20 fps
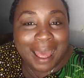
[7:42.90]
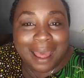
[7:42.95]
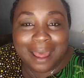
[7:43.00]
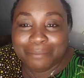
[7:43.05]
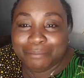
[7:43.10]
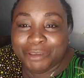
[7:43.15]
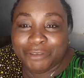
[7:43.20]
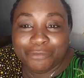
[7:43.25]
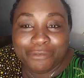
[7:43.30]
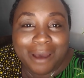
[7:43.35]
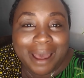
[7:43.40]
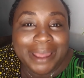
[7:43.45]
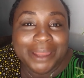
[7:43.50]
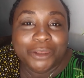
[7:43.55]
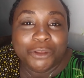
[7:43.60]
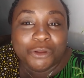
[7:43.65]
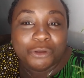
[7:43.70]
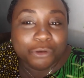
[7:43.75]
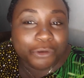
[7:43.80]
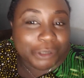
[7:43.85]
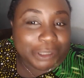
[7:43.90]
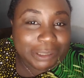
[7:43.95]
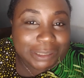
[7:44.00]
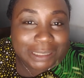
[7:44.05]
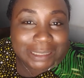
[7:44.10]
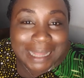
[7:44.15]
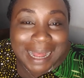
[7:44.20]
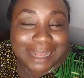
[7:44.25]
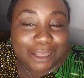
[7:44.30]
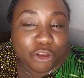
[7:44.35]
before I knew it,
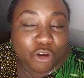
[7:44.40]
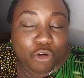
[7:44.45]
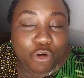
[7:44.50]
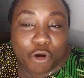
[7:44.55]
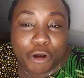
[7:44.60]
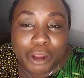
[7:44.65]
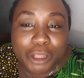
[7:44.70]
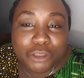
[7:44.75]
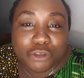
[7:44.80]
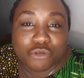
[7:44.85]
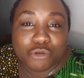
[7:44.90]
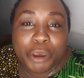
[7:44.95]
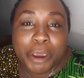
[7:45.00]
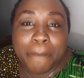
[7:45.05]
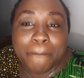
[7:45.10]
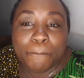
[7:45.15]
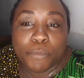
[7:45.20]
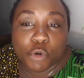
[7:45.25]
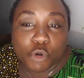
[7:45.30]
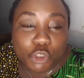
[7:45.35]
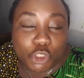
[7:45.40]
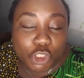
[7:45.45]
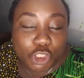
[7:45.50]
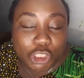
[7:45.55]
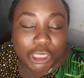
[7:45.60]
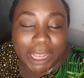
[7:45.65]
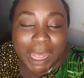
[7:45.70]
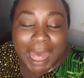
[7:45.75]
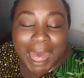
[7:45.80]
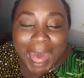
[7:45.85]
it had grown into a bush,
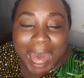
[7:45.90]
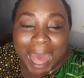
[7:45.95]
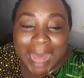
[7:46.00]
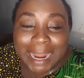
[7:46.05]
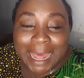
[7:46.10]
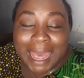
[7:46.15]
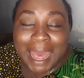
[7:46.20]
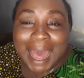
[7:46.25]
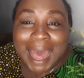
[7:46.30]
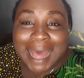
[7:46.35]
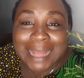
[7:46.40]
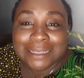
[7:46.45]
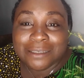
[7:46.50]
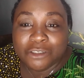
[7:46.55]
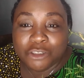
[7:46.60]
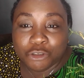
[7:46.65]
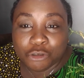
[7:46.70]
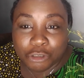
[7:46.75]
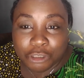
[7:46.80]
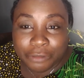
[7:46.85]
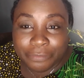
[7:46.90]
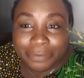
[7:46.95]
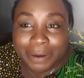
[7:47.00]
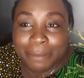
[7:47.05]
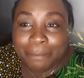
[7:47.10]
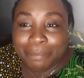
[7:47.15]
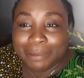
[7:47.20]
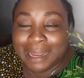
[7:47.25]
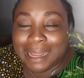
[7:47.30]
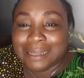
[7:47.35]
and I had, you know,
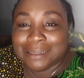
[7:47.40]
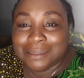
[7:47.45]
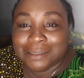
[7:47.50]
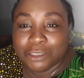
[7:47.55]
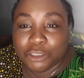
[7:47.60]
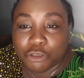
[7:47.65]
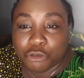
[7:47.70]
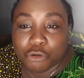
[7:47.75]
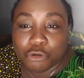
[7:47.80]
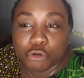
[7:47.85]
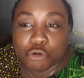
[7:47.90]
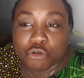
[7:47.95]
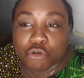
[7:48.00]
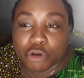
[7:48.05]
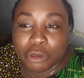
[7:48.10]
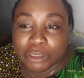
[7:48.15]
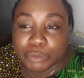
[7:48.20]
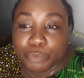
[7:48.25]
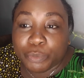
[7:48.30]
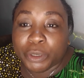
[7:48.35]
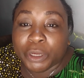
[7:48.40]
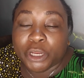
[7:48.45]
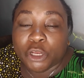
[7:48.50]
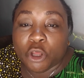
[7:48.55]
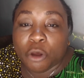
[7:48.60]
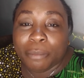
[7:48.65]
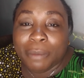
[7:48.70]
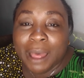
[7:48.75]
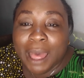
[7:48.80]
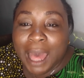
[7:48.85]
different plants, you know, springing
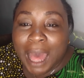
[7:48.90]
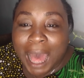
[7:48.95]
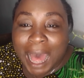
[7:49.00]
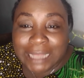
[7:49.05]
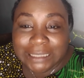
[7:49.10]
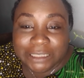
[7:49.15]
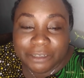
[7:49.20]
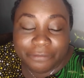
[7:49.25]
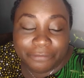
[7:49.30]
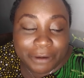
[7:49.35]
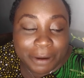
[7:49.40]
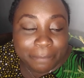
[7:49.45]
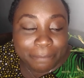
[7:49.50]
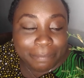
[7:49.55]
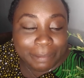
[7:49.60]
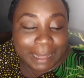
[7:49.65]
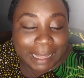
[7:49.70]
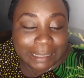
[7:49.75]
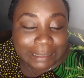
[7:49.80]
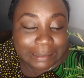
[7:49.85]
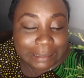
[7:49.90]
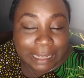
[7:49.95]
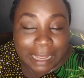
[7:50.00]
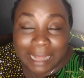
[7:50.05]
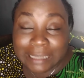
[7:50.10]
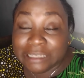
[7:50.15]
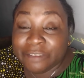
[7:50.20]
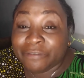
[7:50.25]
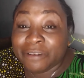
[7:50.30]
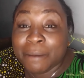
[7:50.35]
up at different
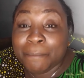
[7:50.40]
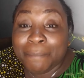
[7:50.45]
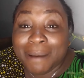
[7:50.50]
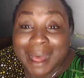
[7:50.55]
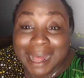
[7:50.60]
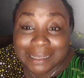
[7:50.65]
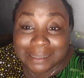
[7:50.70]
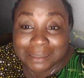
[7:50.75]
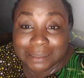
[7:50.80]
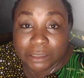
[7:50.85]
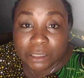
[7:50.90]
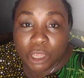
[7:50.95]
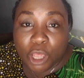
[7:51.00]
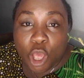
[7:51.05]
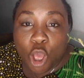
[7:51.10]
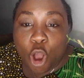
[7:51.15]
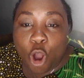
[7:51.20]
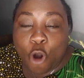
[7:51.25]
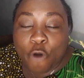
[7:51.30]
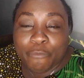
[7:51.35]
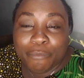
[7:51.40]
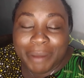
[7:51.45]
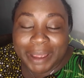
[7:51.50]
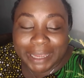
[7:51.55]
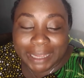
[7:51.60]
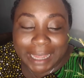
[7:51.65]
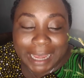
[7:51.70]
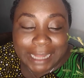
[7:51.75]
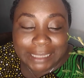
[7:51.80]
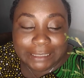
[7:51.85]
parts of my
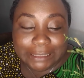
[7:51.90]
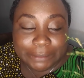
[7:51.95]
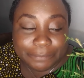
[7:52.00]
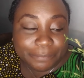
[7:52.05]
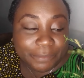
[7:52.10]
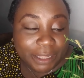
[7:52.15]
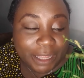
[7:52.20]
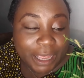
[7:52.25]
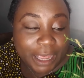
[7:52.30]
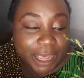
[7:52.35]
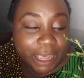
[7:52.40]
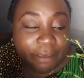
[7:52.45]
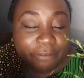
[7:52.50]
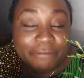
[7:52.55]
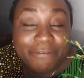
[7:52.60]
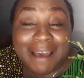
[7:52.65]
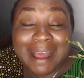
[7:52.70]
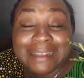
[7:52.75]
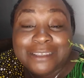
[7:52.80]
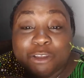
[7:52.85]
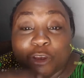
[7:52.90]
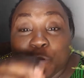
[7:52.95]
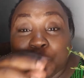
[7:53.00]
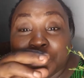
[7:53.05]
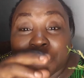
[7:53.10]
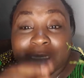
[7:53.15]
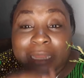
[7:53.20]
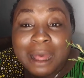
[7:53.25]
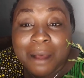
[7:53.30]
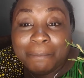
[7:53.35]
garden. In fact, the
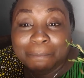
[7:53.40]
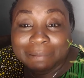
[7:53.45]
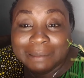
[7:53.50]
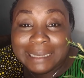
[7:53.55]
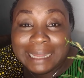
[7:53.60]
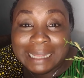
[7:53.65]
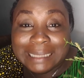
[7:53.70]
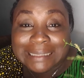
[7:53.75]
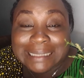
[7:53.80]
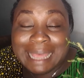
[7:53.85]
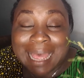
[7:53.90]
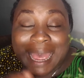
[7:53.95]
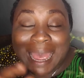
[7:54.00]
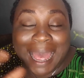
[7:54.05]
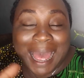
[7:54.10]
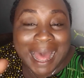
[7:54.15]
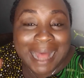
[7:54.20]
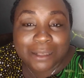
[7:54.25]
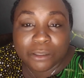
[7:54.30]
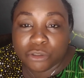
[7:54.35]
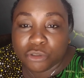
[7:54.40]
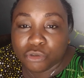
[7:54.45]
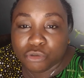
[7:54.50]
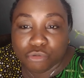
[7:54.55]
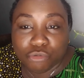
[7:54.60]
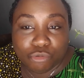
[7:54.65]
original plant, I had to,